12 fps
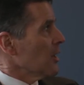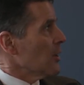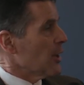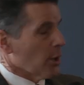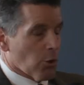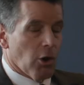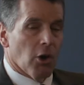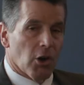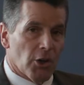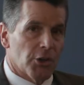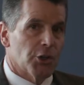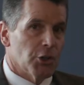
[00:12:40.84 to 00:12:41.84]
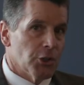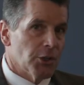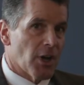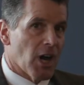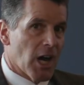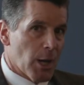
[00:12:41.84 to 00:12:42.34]
There are good
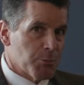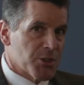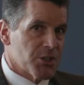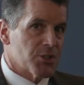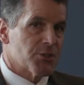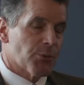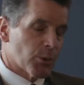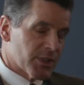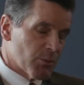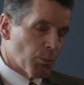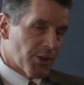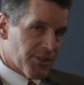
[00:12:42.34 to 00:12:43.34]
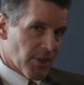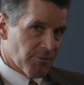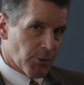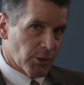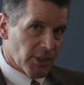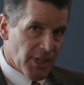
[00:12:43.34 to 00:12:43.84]
options with
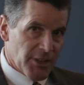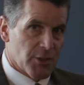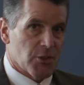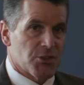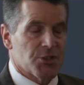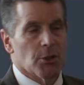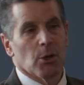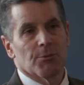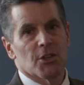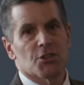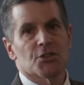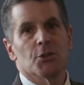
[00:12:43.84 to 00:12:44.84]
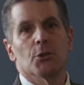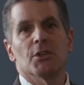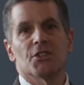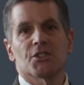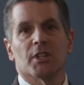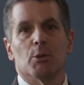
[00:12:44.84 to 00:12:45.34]
different lenders. So if the student
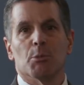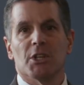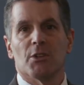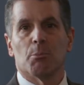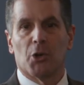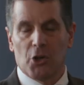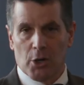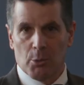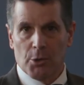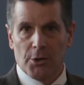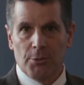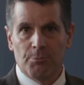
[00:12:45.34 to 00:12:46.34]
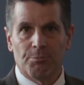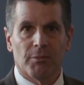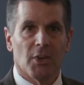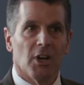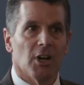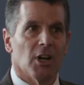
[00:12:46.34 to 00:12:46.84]
is going to be the borrower,
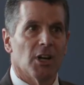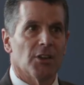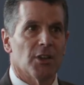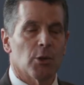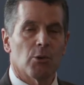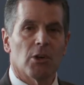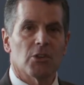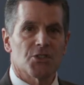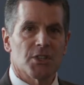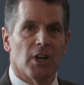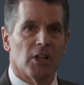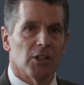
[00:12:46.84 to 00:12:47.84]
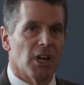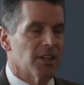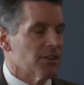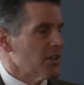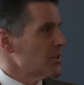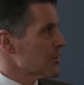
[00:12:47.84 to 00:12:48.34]
there are a lot
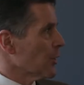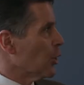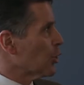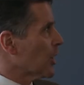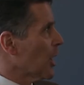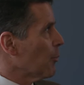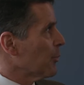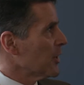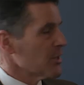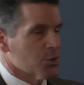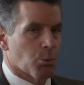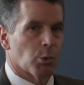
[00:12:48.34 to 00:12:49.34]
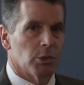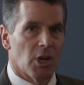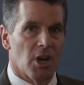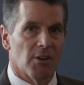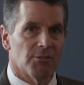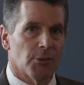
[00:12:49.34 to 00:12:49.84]
of these loan companies will
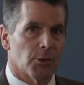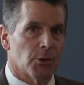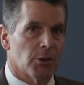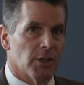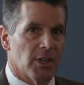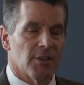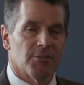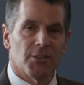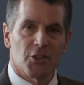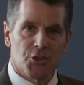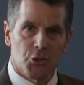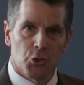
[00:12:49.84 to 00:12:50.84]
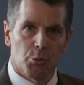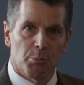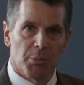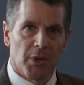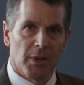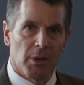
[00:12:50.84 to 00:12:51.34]
offer, if the student
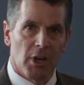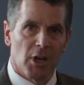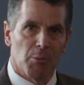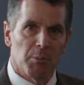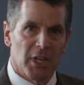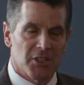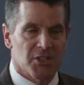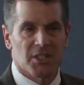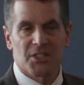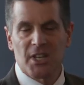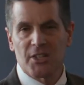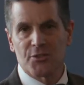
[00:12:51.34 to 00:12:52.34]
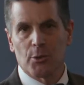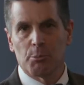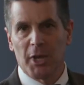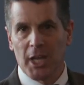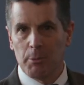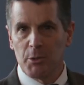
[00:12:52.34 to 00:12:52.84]
makes successful
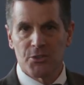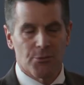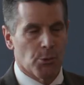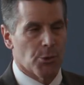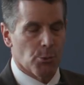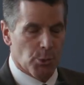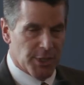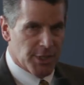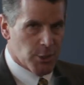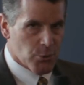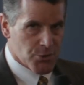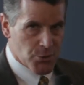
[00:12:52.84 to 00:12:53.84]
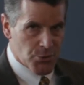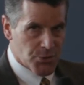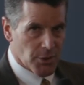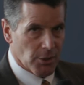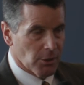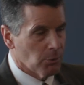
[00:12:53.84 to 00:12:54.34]
payments for 3 years or
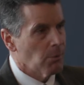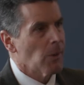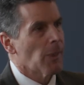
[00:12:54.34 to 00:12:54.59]
so,